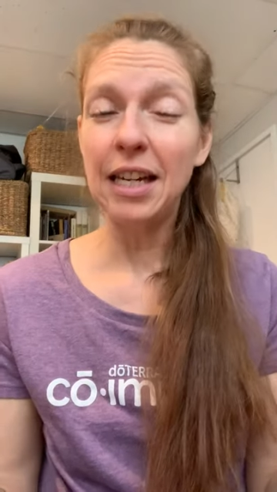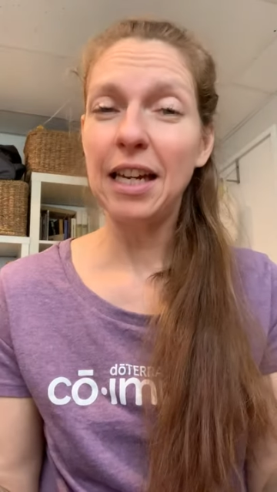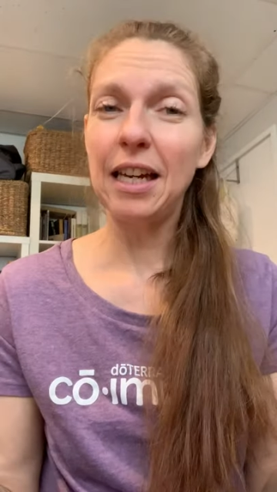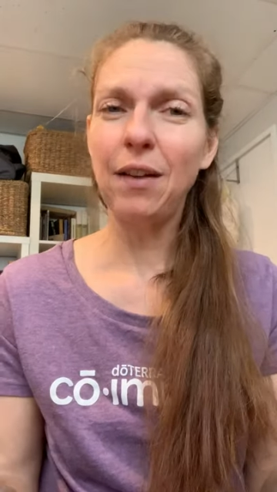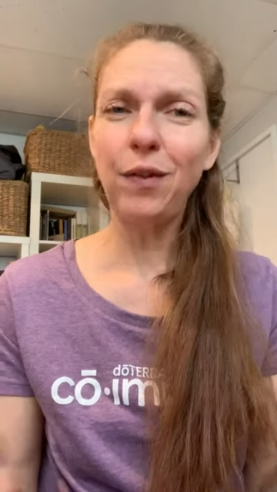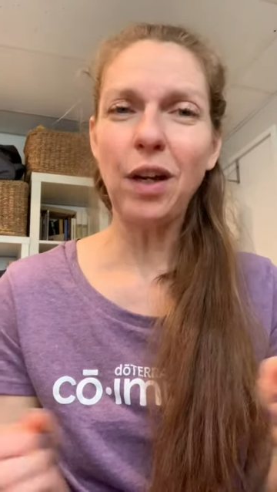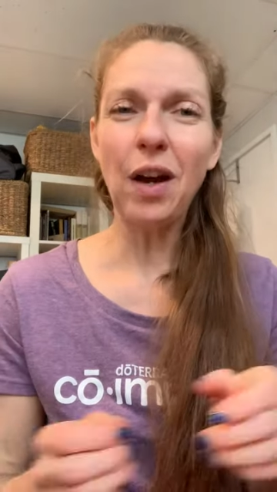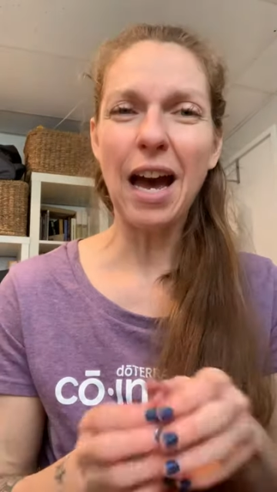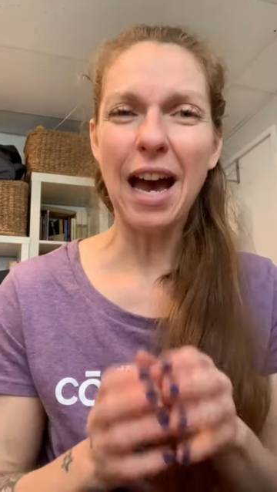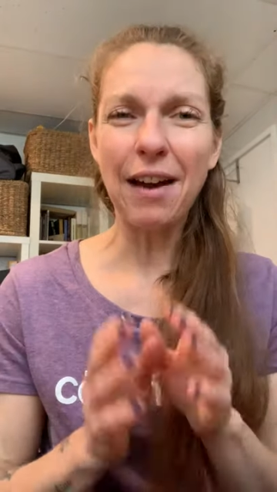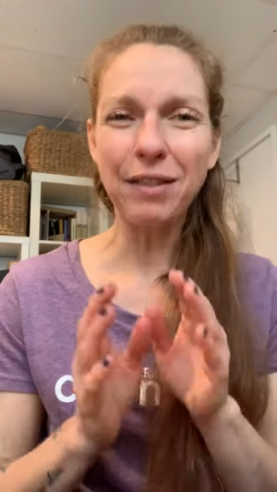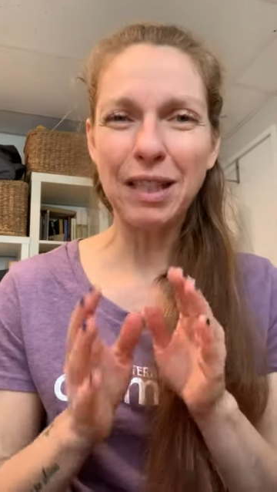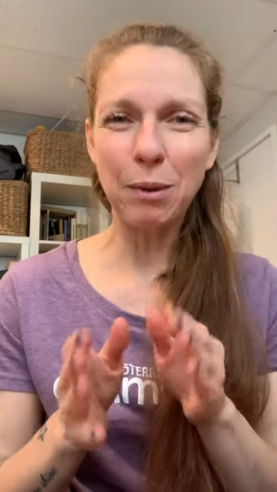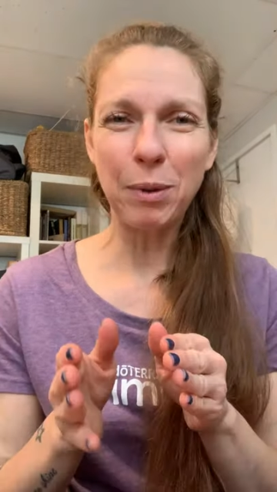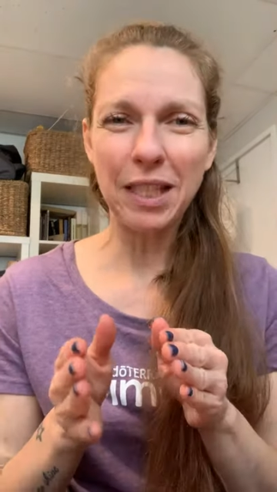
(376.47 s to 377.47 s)
If you
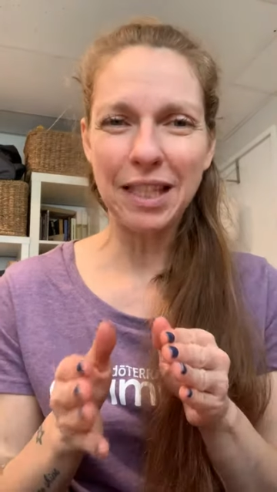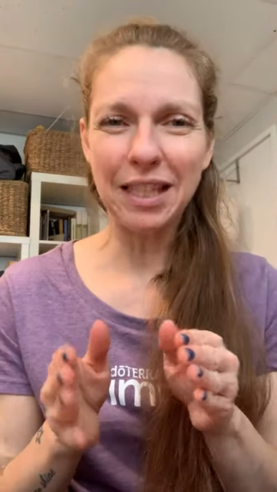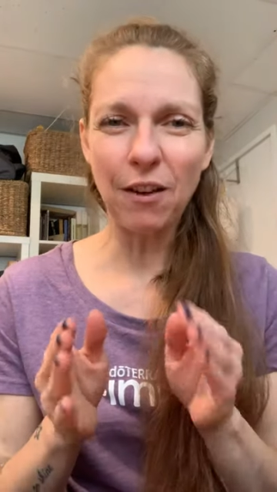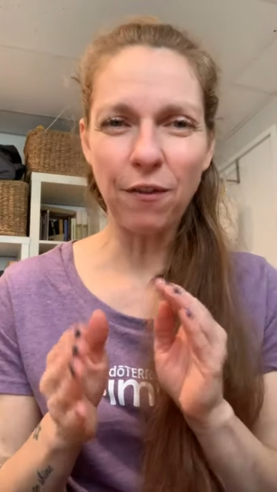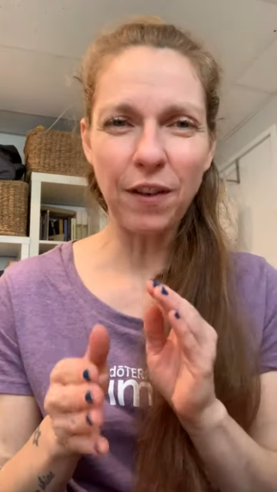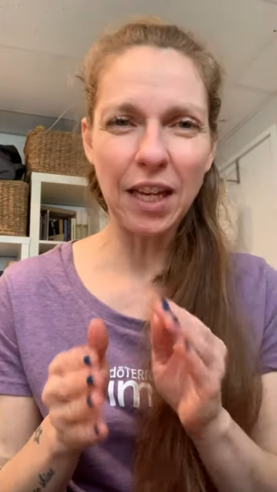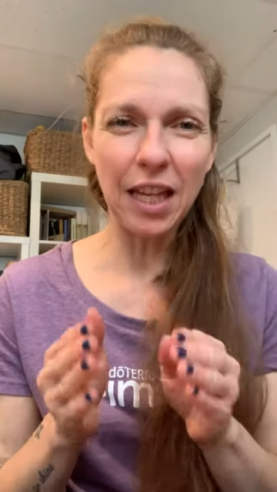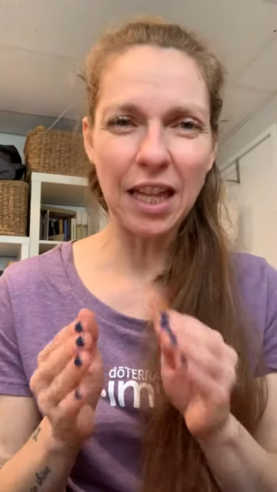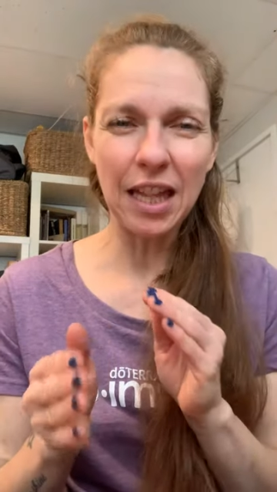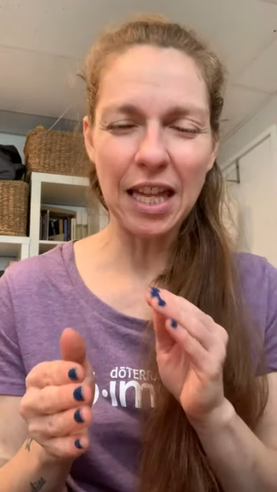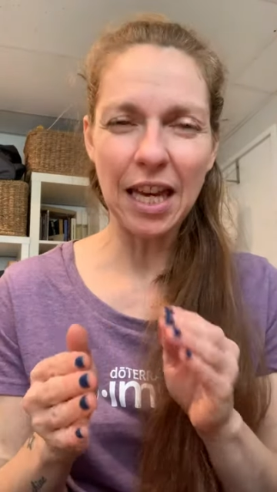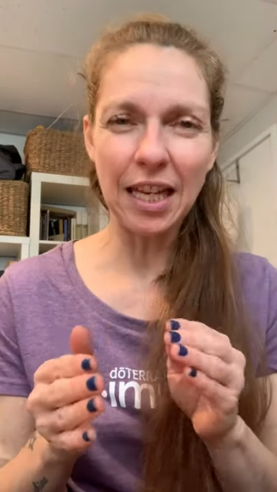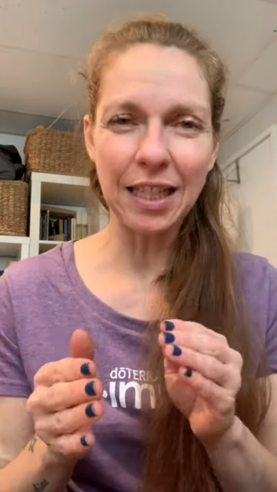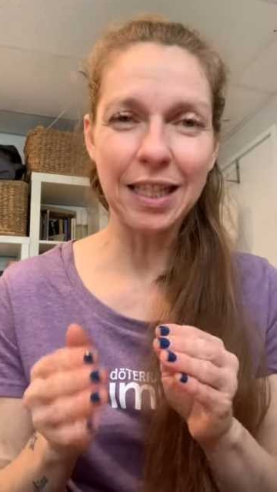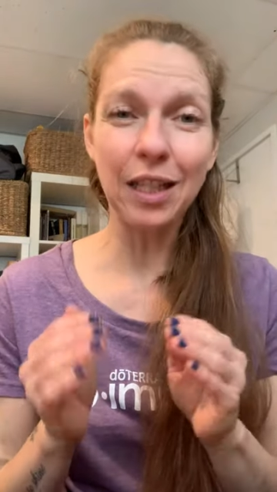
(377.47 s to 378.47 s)
have specific
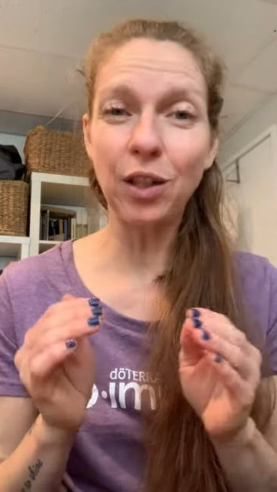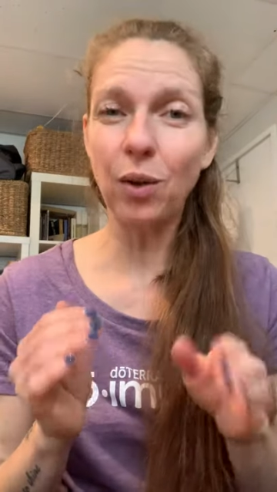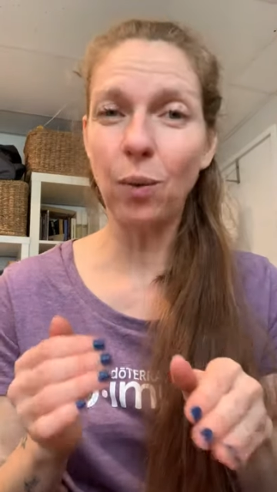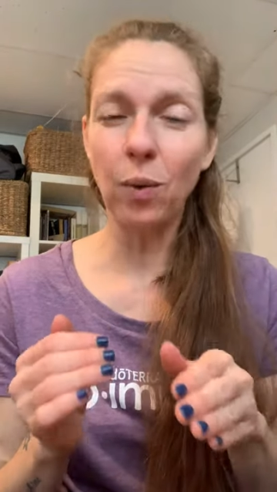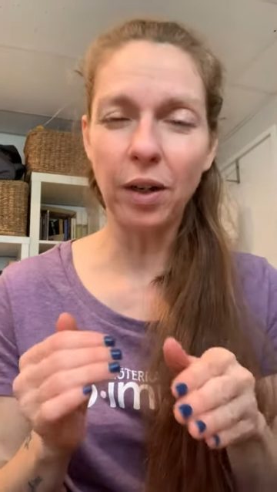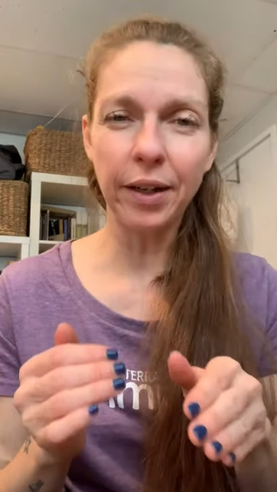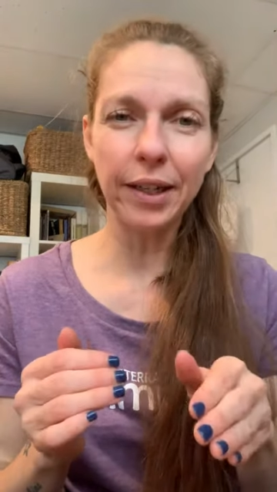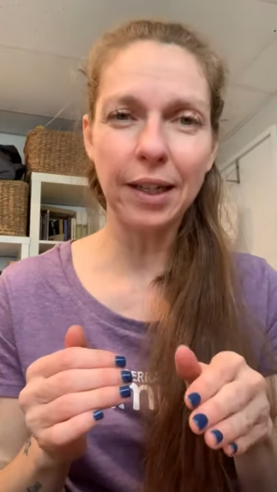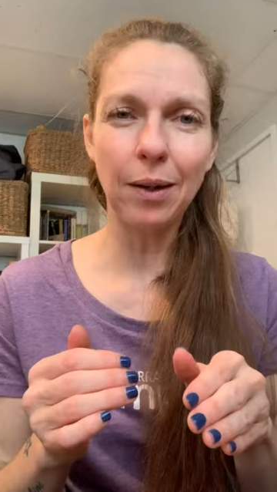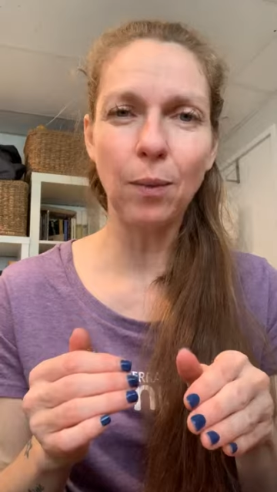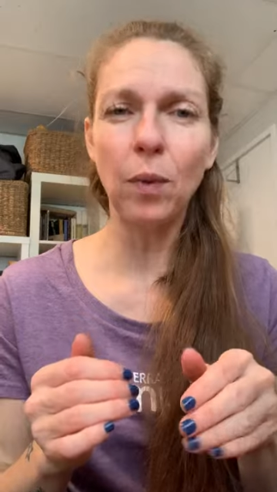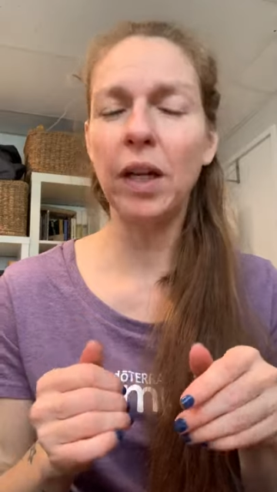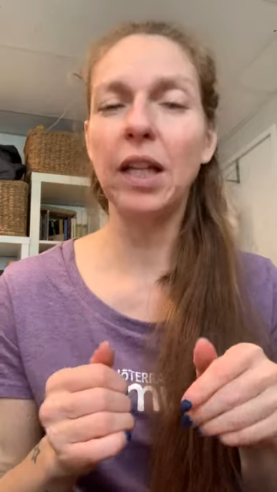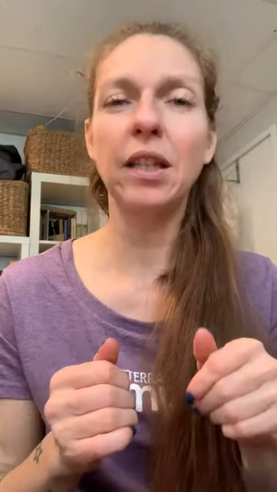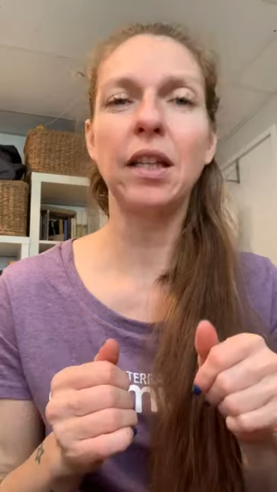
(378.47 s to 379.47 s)
things that you're working
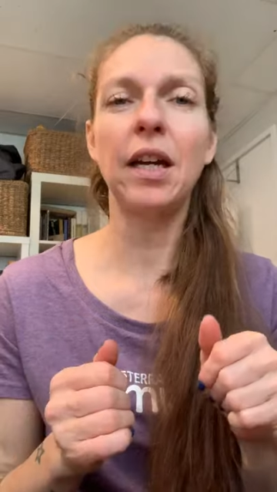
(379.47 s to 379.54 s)
with,